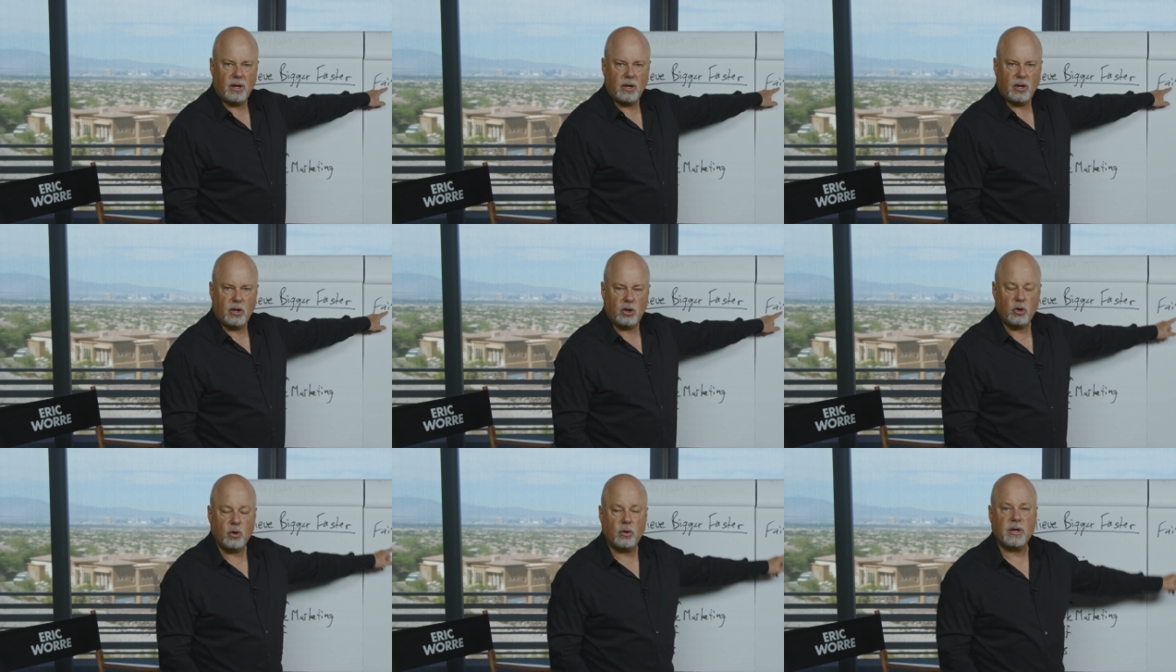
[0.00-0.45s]

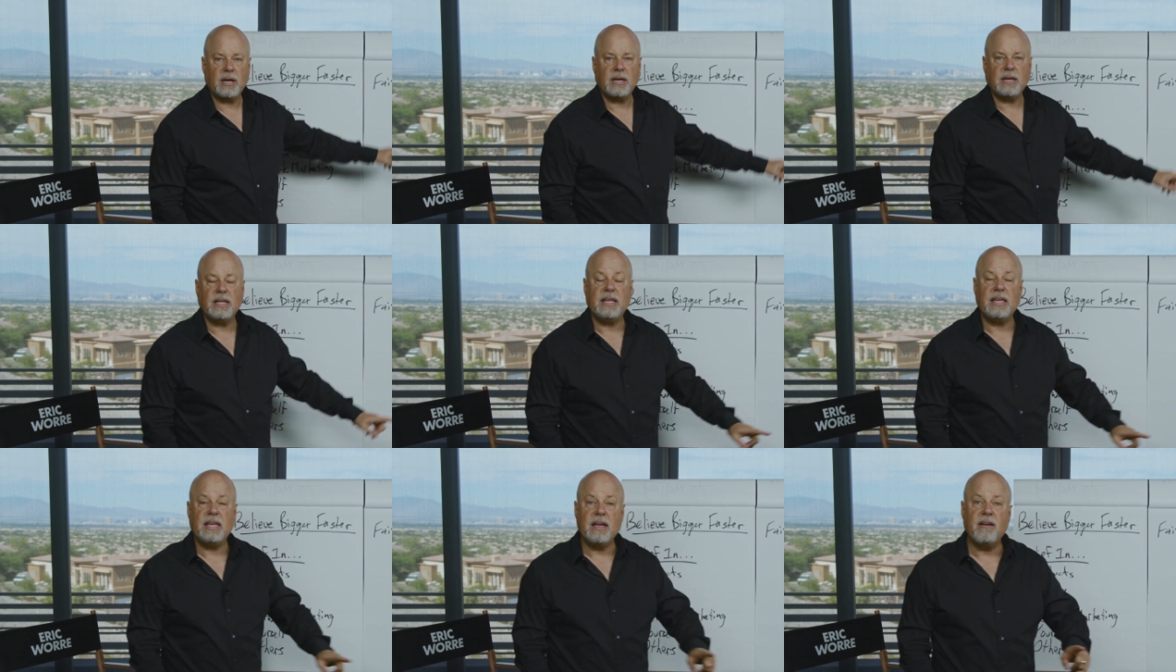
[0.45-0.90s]
You
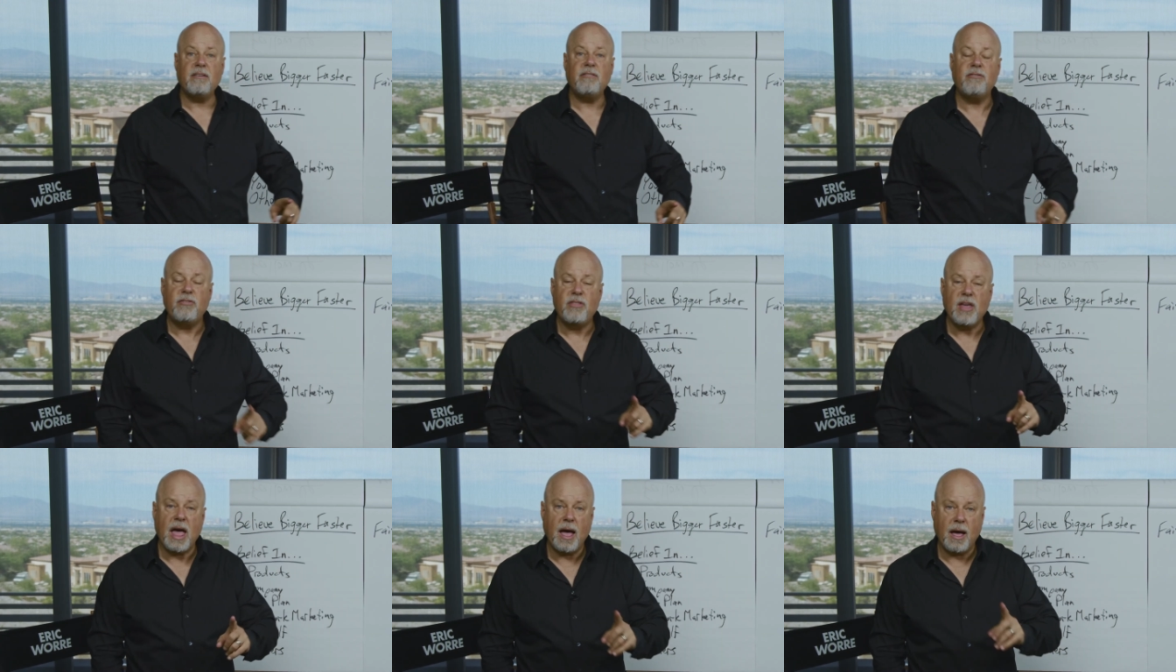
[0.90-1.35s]
can
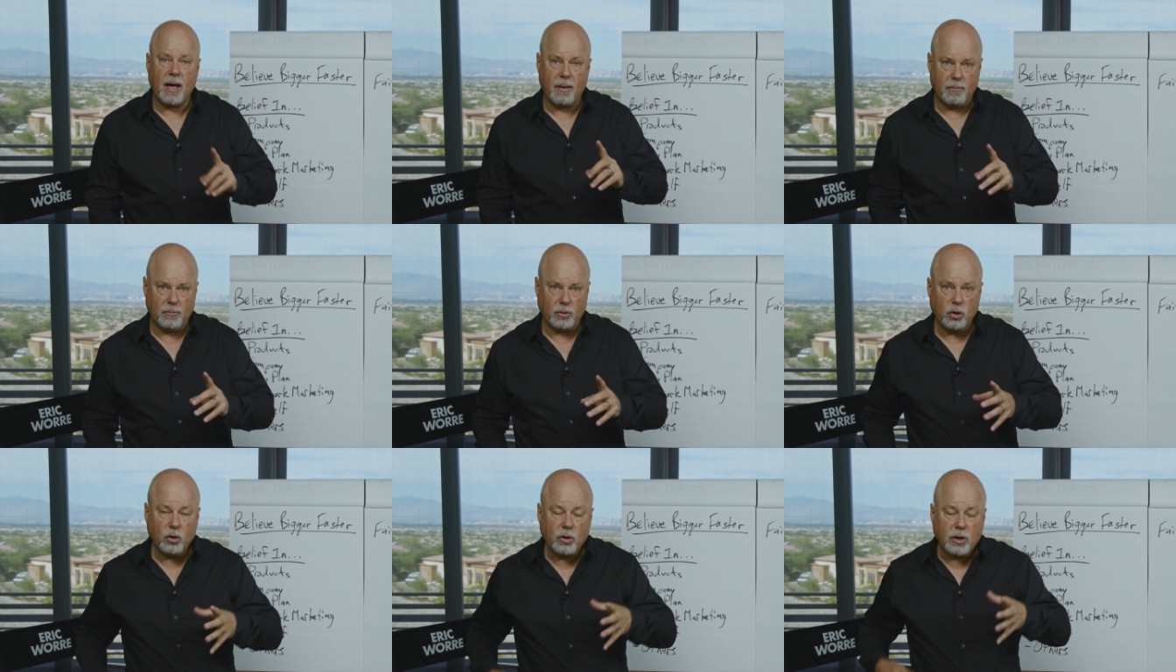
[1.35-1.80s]
give
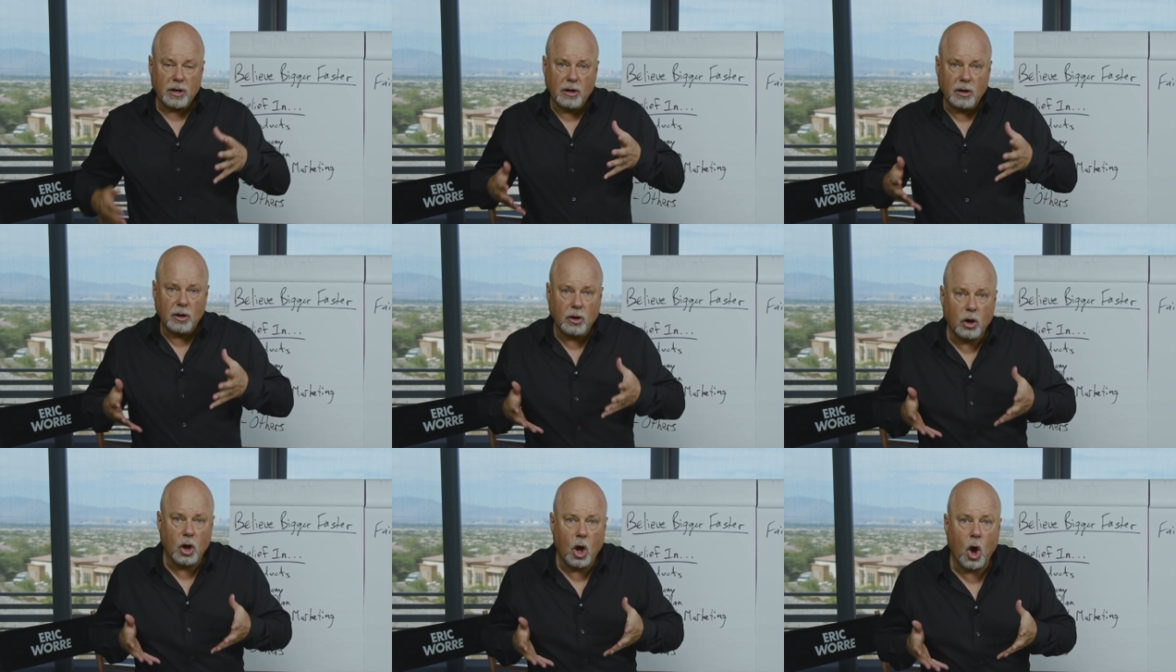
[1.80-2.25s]
them, you
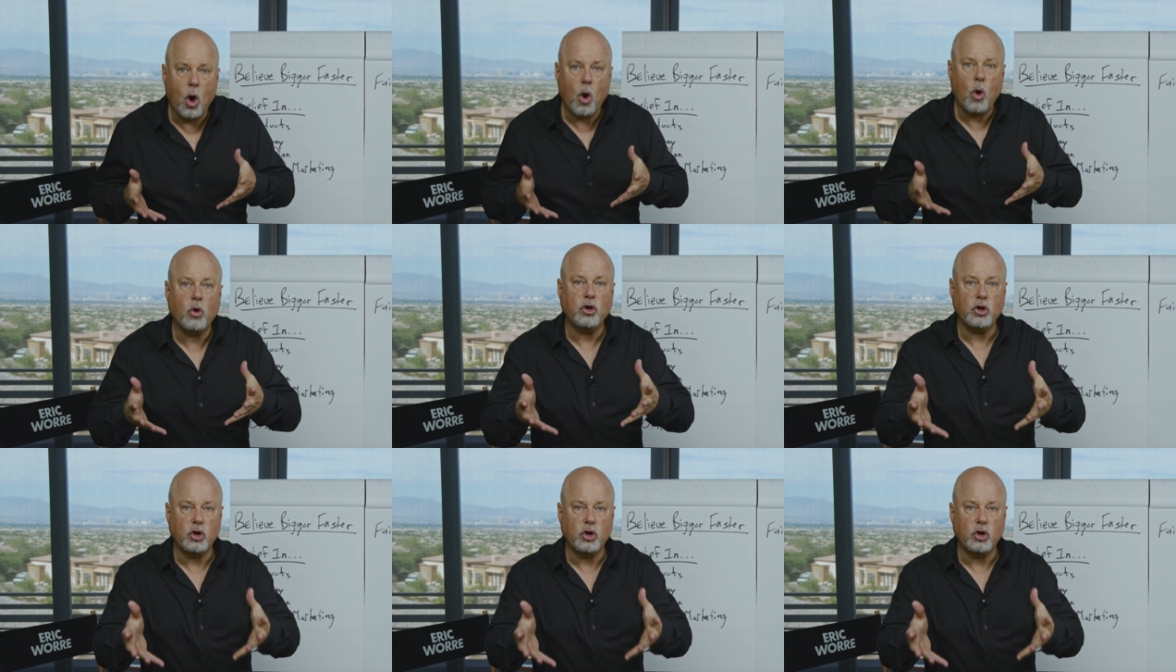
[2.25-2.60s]
can loan